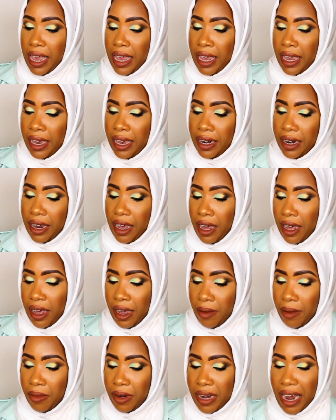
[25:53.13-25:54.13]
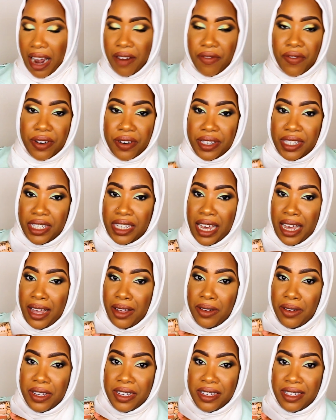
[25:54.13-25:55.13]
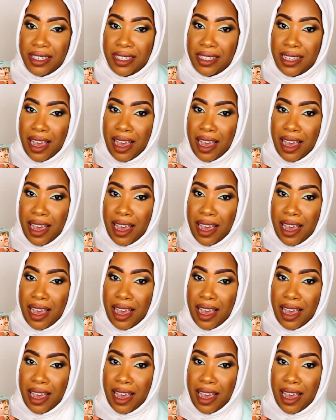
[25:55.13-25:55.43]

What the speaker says: And Not For Sale is